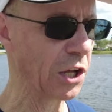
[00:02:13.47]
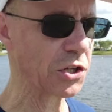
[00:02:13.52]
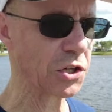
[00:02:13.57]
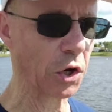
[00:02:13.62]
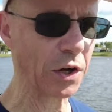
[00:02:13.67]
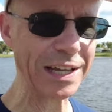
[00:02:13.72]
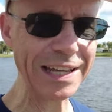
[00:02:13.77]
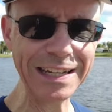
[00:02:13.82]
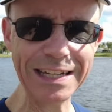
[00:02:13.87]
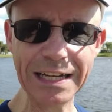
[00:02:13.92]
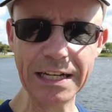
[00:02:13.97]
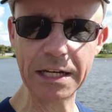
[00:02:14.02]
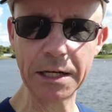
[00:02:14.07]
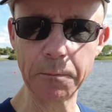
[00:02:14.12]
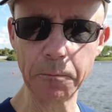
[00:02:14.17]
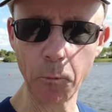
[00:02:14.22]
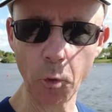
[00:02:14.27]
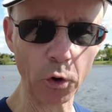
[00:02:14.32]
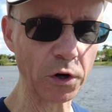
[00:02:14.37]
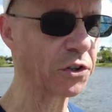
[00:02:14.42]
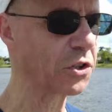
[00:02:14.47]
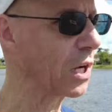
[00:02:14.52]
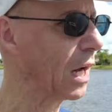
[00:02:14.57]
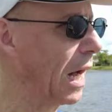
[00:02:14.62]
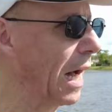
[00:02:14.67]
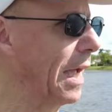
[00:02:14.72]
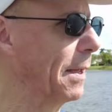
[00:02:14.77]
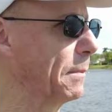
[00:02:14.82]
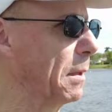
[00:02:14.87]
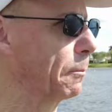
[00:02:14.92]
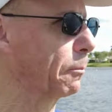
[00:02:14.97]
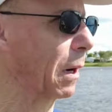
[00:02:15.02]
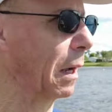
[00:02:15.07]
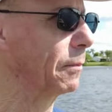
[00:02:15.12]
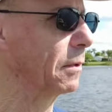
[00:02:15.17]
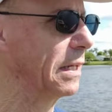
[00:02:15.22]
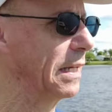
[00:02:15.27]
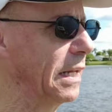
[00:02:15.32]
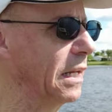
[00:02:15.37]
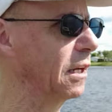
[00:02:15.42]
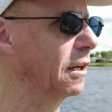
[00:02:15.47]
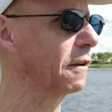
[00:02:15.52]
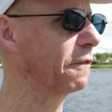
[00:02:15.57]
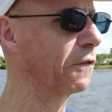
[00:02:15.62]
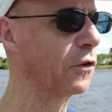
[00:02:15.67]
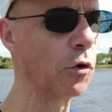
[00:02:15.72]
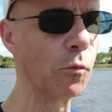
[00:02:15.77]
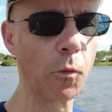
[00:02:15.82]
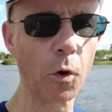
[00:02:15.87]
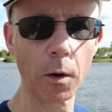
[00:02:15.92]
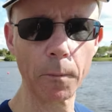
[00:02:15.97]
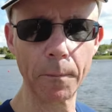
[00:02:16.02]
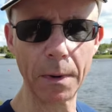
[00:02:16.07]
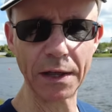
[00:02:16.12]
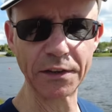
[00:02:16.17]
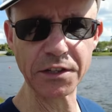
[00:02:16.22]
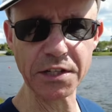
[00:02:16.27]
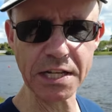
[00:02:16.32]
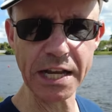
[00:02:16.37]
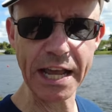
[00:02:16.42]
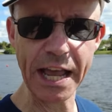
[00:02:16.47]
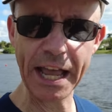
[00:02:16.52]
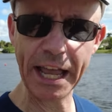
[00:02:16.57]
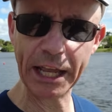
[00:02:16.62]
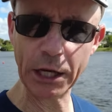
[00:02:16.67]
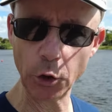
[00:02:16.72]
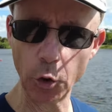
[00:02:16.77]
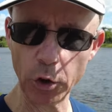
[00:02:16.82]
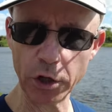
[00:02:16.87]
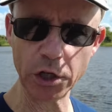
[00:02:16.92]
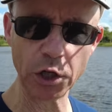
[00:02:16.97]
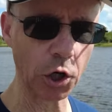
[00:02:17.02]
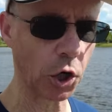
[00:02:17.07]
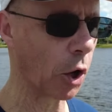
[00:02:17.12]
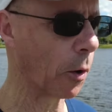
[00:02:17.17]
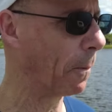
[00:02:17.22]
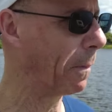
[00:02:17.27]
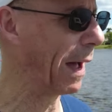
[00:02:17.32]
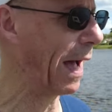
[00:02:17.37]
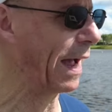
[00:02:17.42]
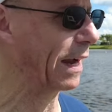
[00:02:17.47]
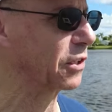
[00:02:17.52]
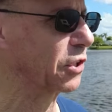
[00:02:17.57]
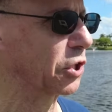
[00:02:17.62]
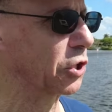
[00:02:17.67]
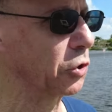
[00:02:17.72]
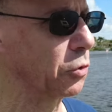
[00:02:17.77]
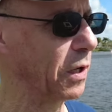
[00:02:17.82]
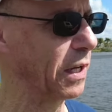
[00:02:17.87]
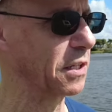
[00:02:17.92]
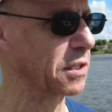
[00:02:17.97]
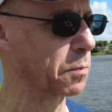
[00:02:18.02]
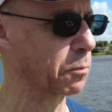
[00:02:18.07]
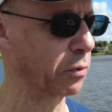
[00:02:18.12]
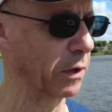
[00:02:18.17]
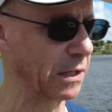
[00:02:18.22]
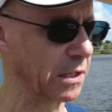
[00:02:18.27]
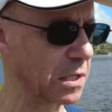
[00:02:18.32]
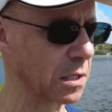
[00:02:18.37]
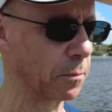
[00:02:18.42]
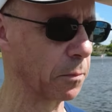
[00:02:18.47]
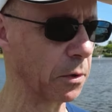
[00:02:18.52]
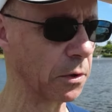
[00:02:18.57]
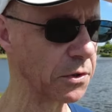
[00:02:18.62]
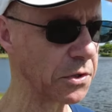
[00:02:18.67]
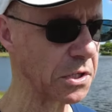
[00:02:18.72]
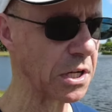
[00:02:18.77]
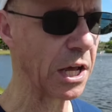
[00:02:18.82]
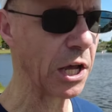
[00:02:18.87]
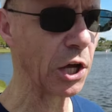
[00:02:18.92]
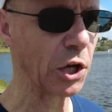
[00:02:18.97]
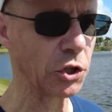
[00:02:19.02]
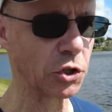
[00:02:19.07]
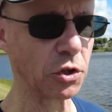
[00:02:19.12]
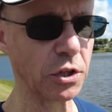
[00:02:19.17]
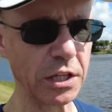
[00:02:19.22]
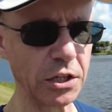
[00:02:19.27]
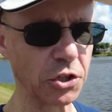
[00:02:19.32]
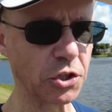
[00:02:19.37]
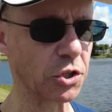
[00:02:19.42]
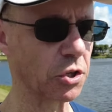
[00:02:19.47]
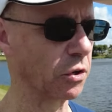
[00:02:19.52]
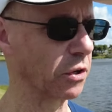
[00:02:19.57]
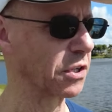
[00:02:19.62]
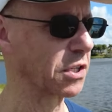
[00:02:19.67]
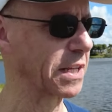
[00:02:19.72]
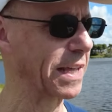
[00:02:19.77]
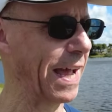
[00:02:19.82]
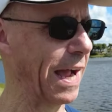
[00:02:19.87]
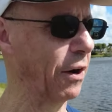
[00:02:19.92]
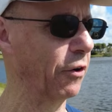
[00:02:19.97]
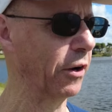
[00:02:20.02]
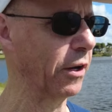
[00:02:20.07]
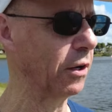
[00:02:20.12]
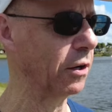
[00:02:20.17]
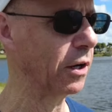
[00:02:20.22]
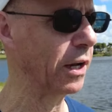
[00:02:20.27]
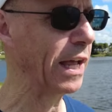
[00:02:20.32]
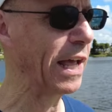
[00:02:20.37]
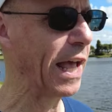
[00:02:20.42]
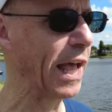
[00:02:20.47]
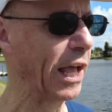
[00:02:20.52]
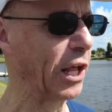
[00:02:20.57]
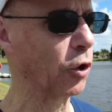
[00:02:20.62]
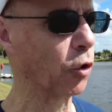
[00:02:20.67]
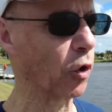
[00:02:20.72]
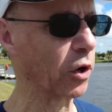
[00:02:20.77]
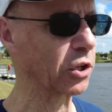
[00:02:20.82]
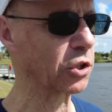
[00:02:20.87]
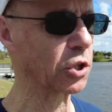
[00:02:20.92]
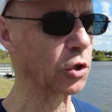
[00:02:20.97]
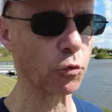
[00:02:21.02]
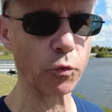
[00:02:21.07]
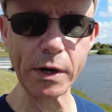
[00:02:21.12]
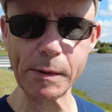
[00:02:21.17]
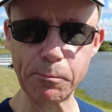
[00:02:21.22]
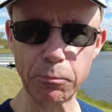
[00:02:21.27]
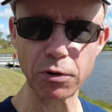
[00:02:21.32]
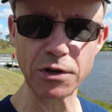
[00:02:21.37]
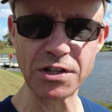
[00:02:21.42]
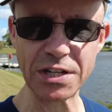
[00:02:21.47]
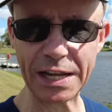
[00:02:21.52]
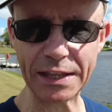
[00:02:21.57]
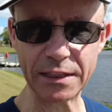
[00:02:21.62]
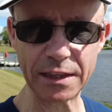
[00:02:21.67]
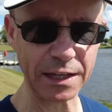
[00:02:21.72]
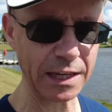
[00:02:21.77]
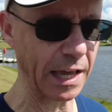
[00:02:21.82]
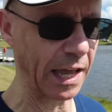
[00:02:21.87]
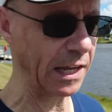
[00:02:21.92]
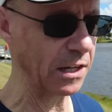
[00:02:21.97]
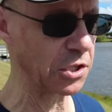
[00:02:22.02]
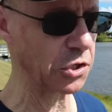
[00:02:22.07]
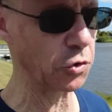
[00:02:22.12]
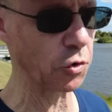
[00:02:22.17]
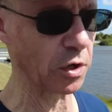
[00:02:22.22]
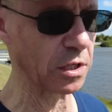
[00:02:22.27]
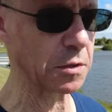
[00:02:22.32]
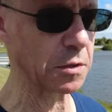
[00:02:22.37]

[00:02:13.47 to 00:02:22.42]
So he needed more time. He probably needed a few more months in order to go back to his principals, to the insurance carrier, in order to represent the case to